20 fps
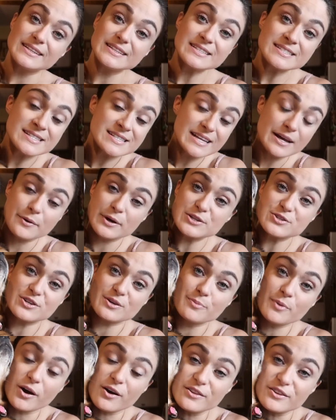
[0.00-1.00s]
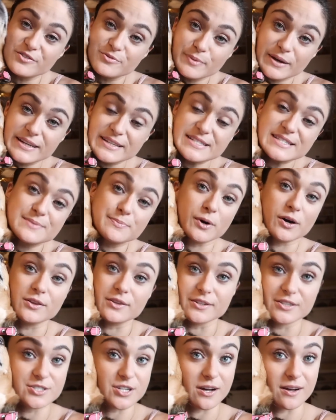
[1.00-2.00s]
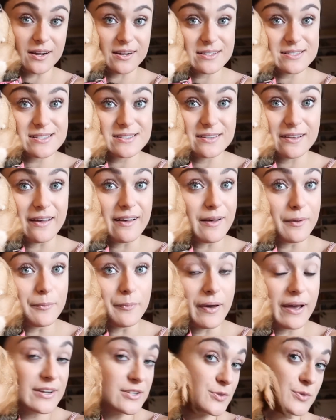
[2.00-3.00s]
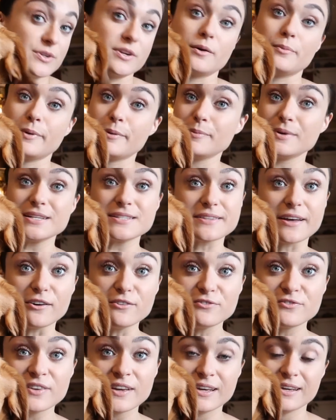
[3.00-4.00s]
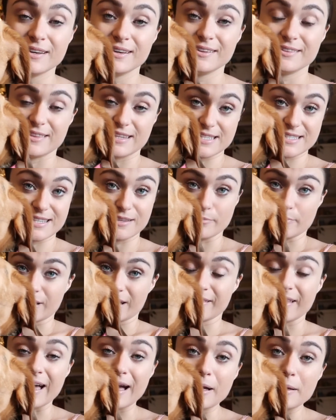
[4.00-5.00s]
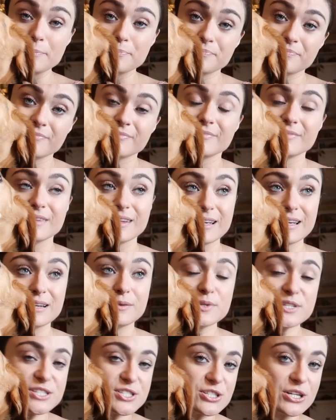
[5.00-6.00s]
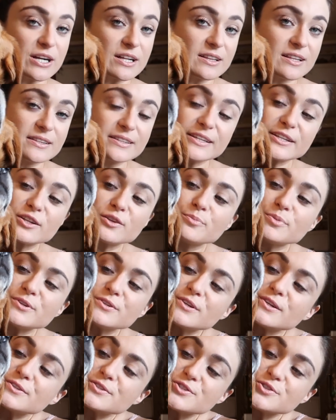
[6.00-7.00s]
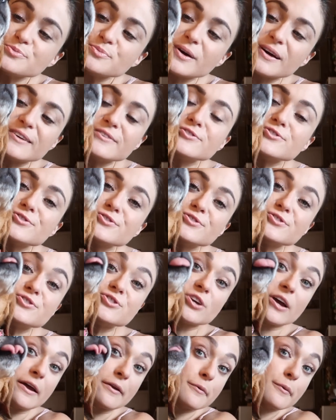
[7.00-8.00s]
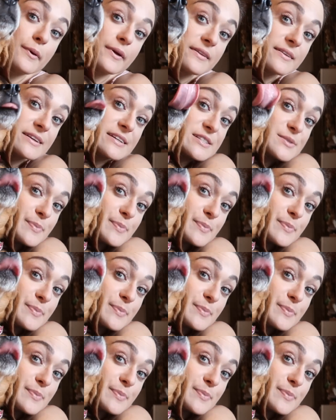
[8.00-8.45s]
And this is how I trim all of my smaller dogs. I do it all by myself. They sit in my lap, And we struggle a little, but not too much, generally